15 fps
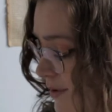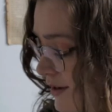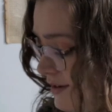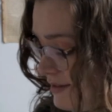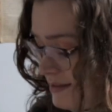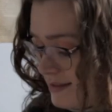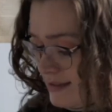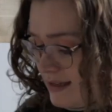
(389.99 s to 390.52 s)

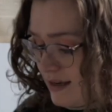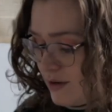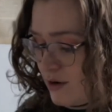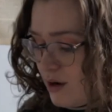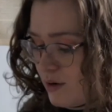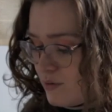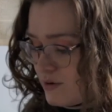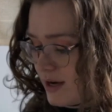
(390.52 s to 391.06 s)
because it's like
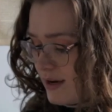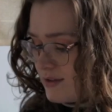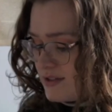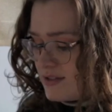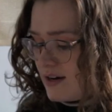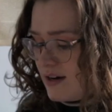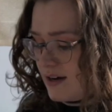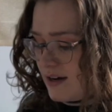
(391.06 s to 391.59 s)
cold
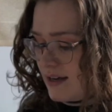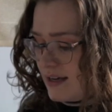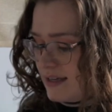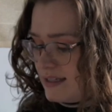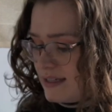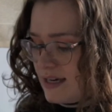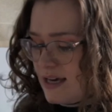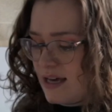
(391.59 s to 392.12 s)

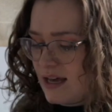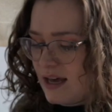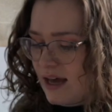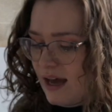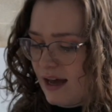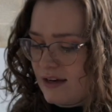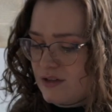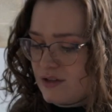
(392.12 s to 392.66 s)
outside
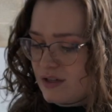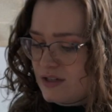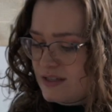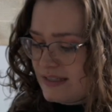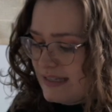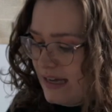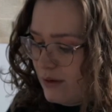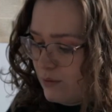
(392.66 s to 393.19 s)
and you can
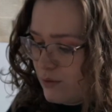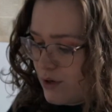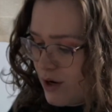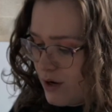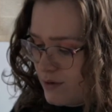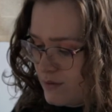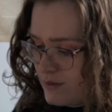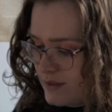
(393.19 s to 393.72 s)
just get all
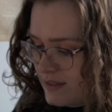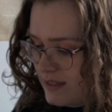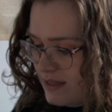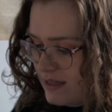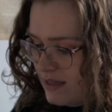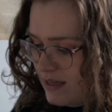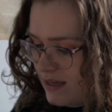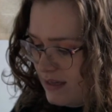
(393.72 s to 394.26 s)

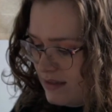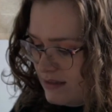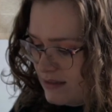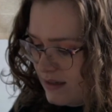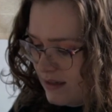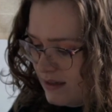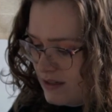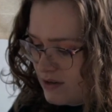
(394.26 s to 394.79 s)
cozy
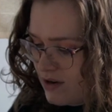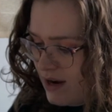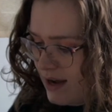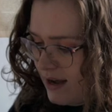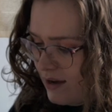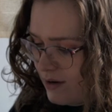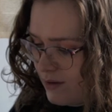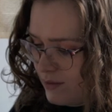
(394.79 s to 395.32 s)
inside your
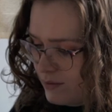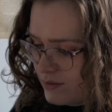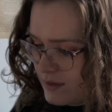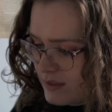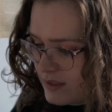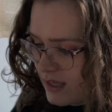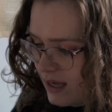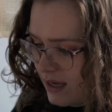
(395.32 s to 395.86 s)

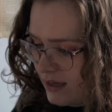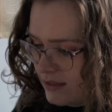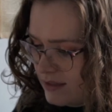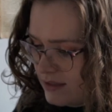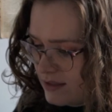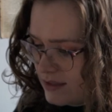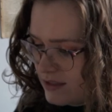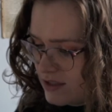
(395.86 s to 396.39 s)
house
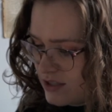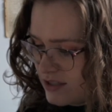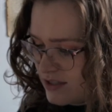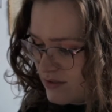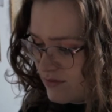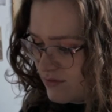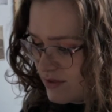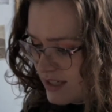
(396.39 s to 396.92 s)
and
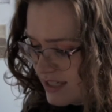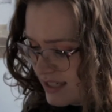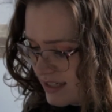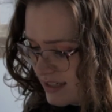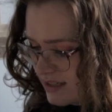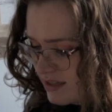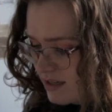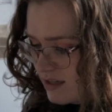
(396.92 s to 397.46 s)
just
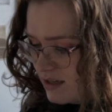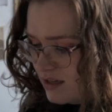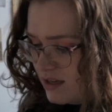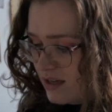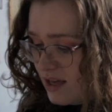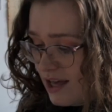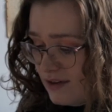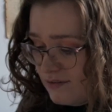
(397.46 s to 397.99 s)
read
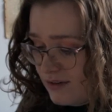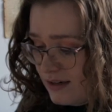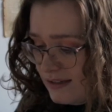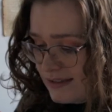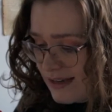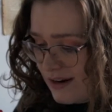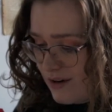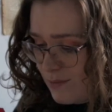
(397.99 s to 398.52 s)
a really
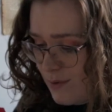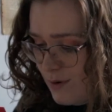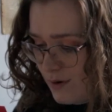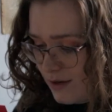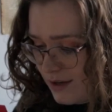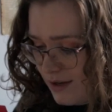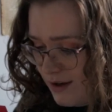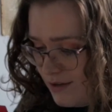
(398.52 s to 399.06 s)
scary
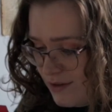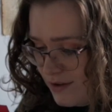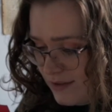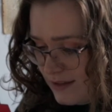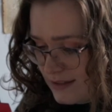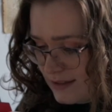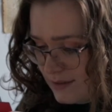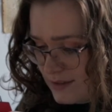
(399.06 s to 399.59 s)
book. I think
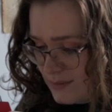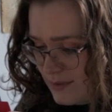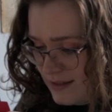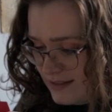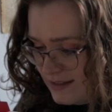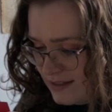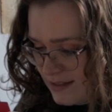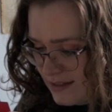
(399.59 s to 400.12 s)
that sounds
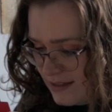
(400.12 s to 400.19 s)
amazing.